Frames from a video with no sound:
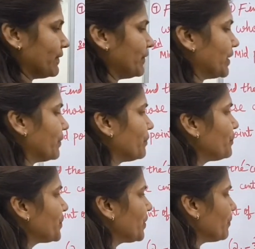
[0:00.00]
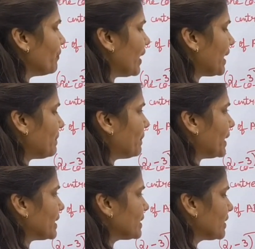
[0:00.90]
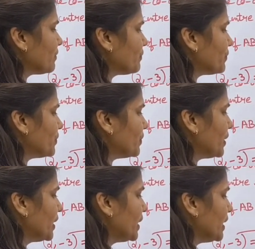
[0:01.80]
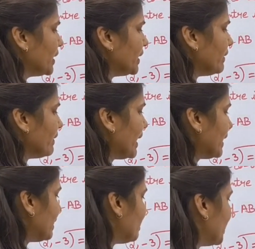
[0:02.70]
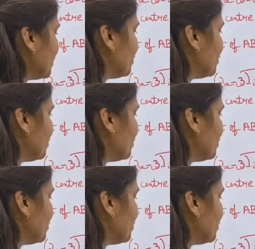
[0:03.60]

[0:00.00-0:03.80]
we will do. Y plus 4 divided by